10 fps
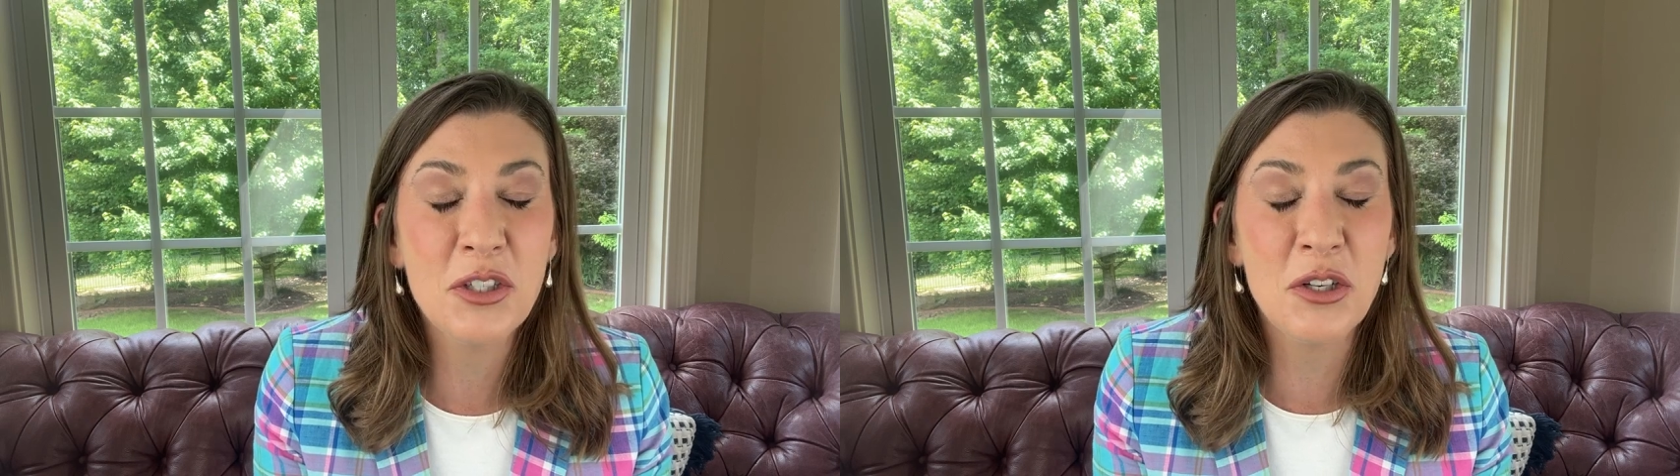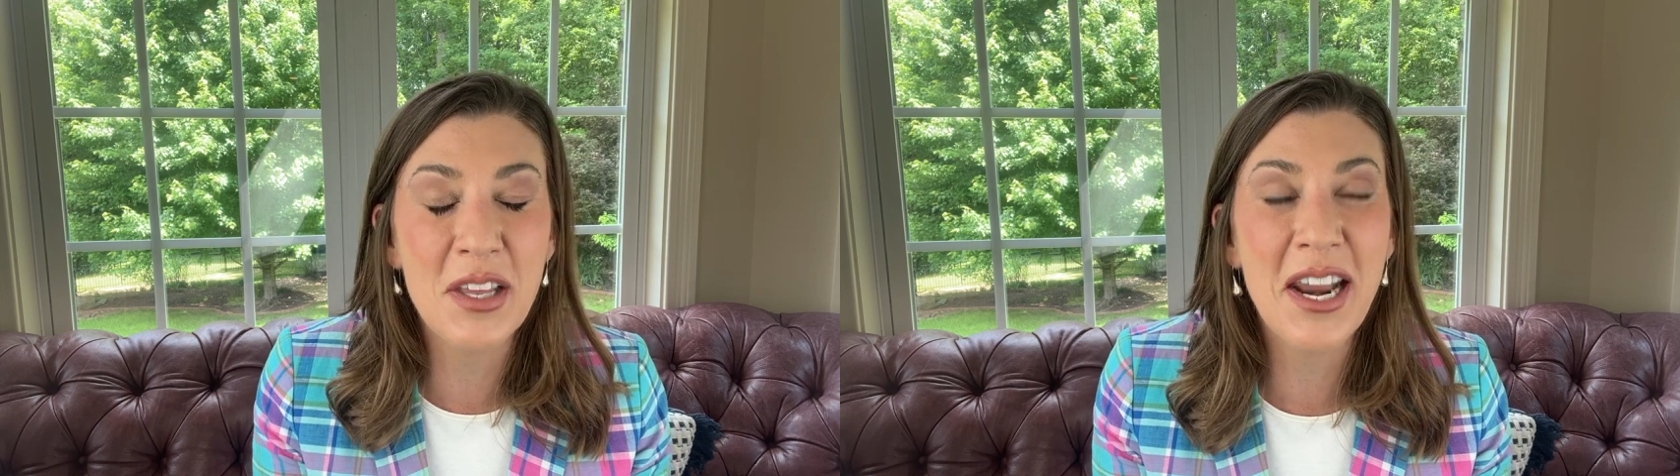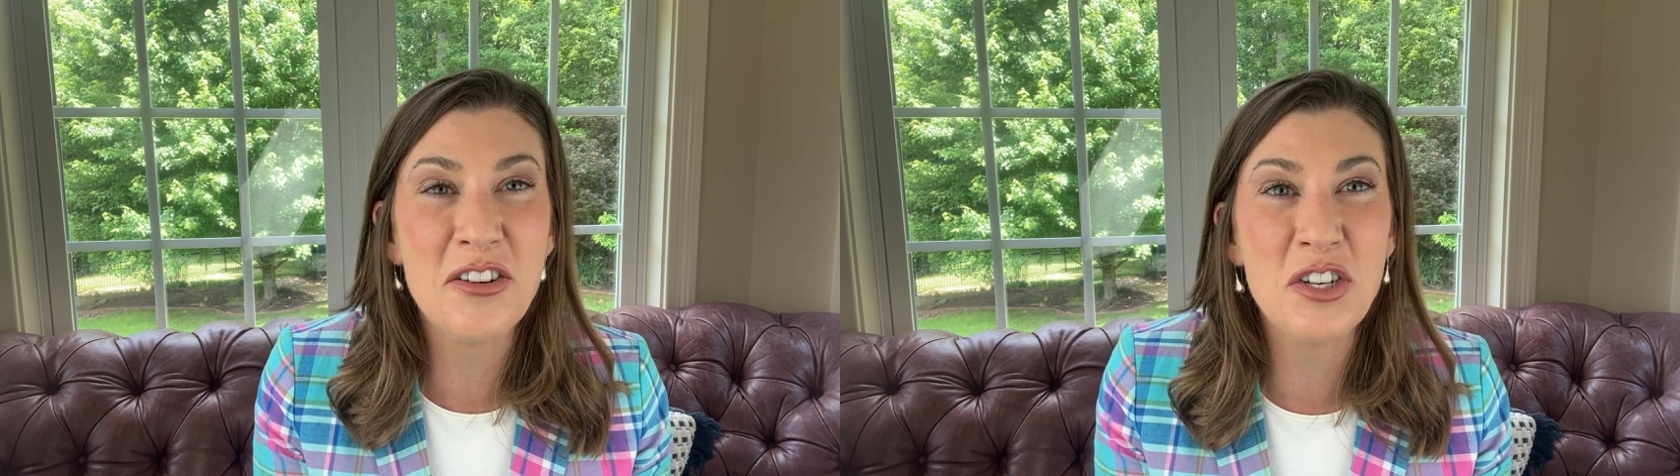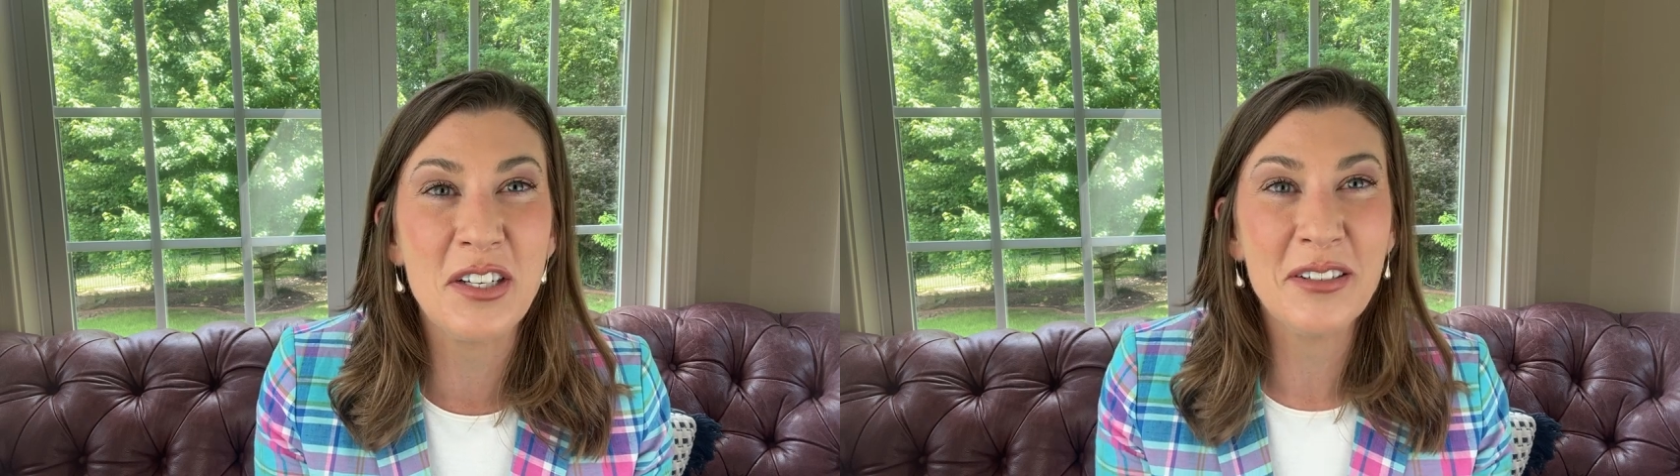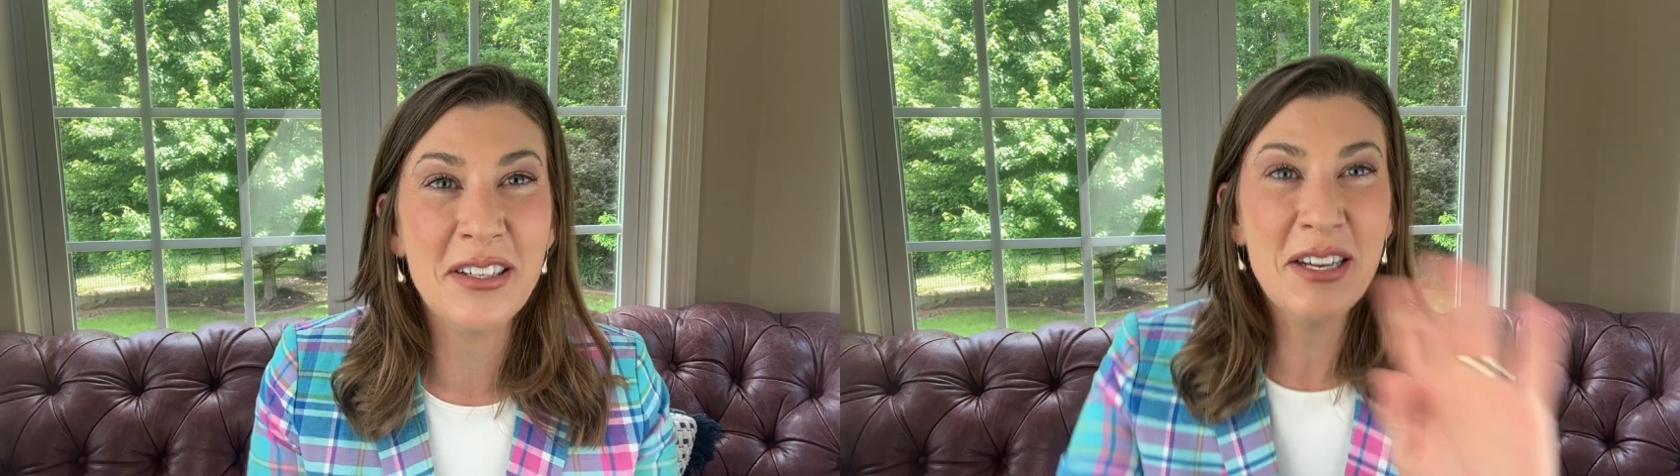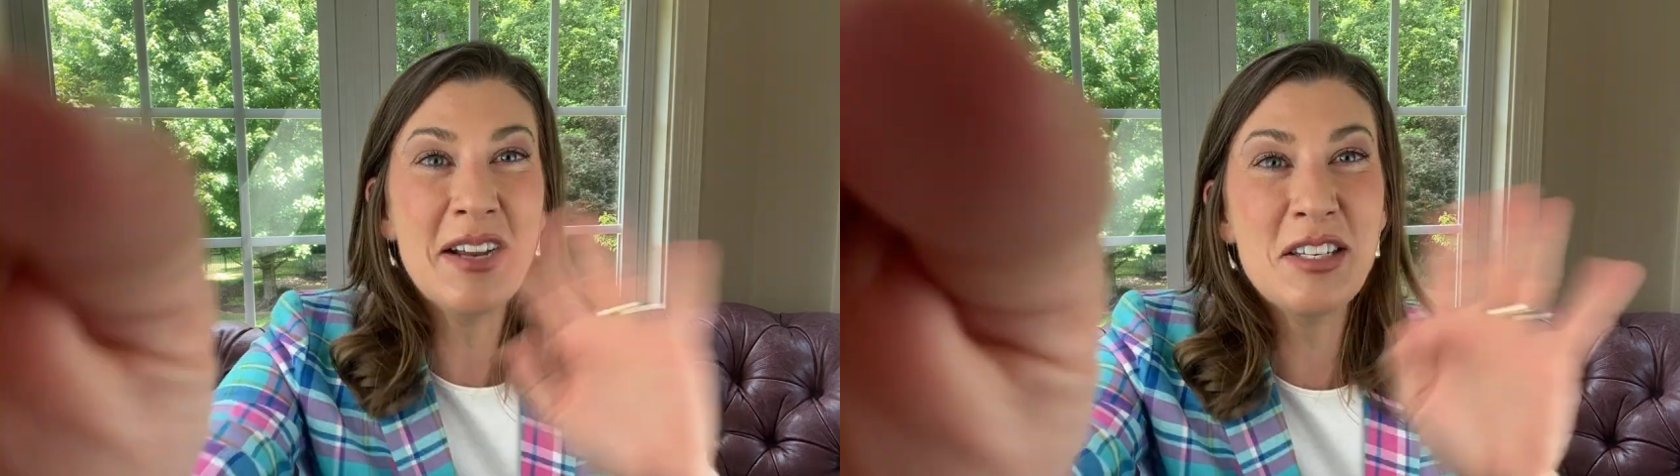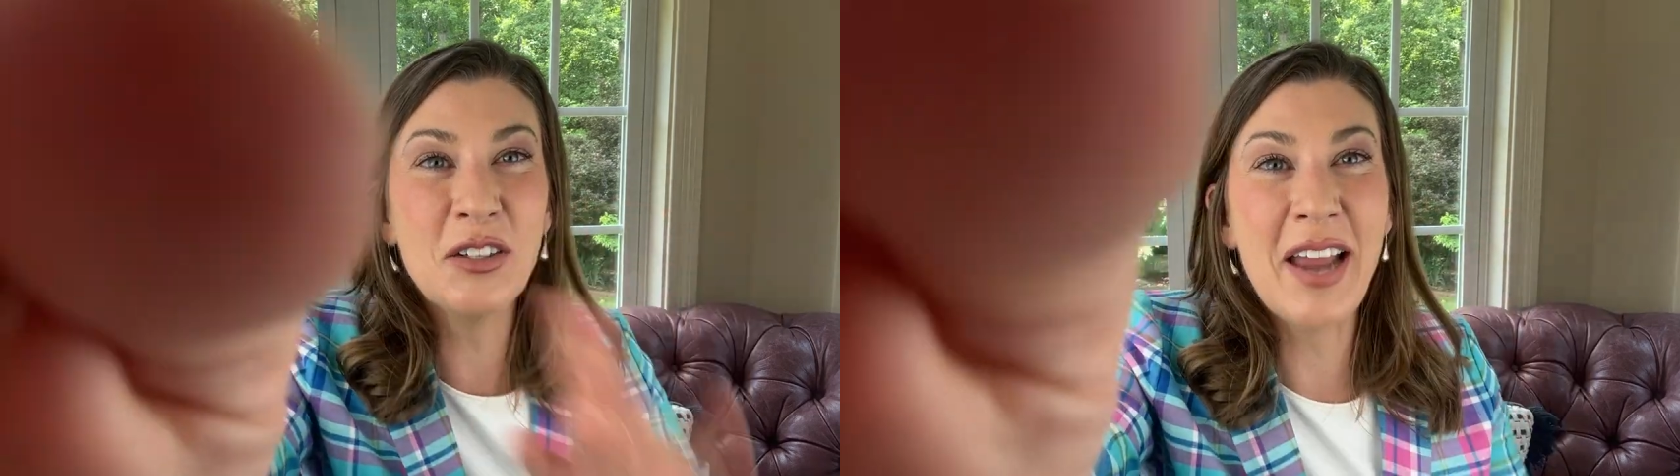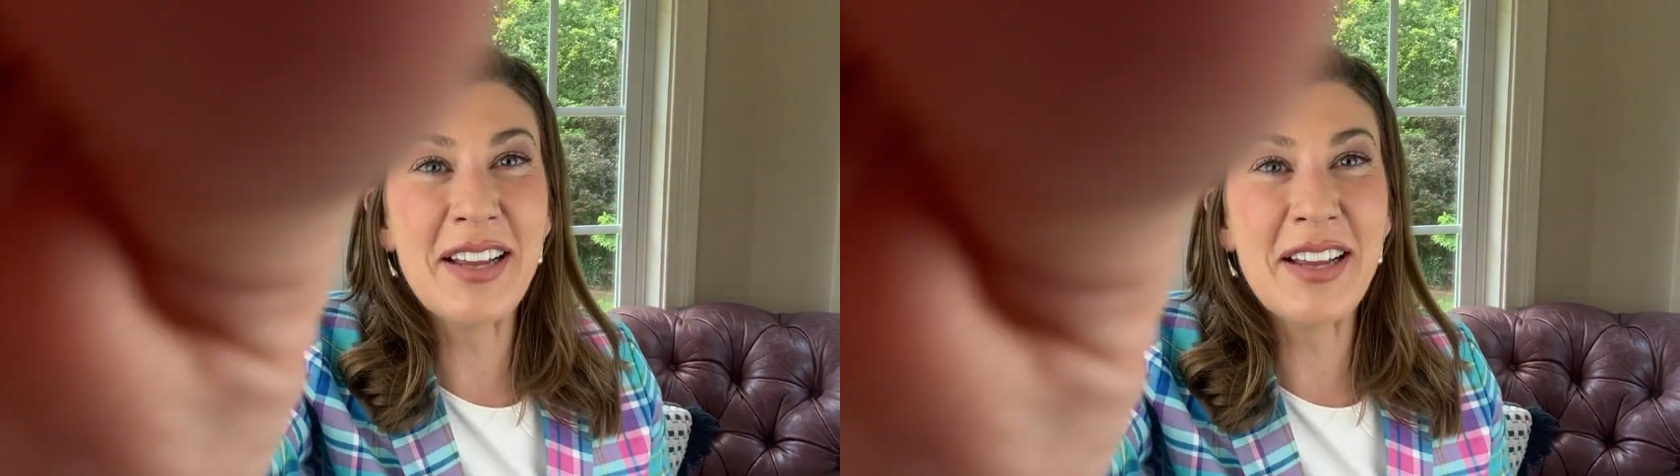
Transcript: to the nation. Until